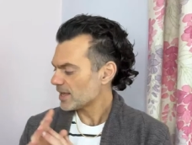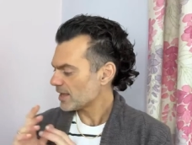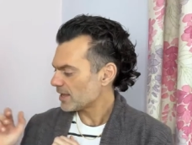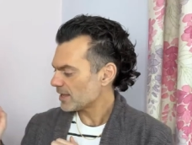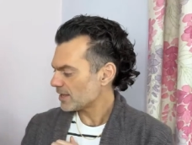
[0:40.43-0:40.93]

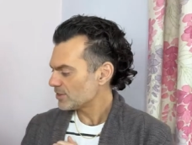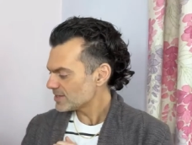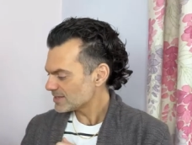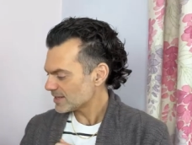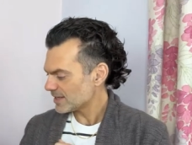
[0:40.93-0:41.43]
Uh,
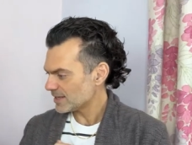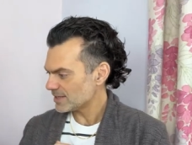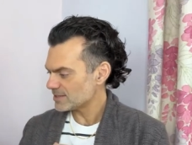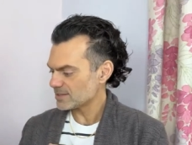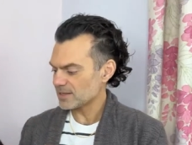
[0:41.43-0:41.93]
this
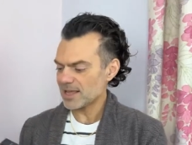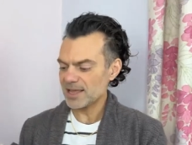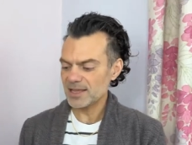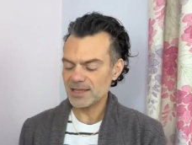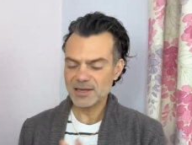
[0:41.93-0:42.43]
is
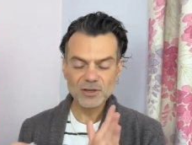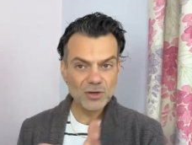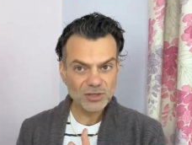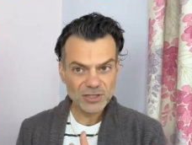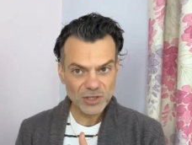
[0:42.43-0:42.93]
a
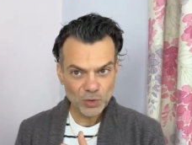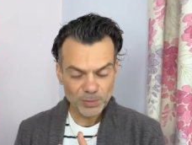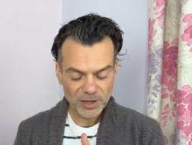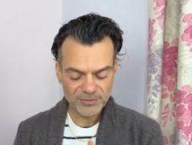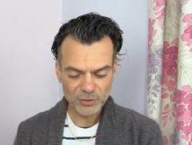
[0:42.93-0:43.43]
not a new
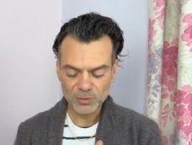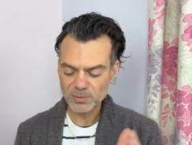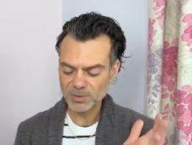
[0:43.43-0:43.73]
perfume,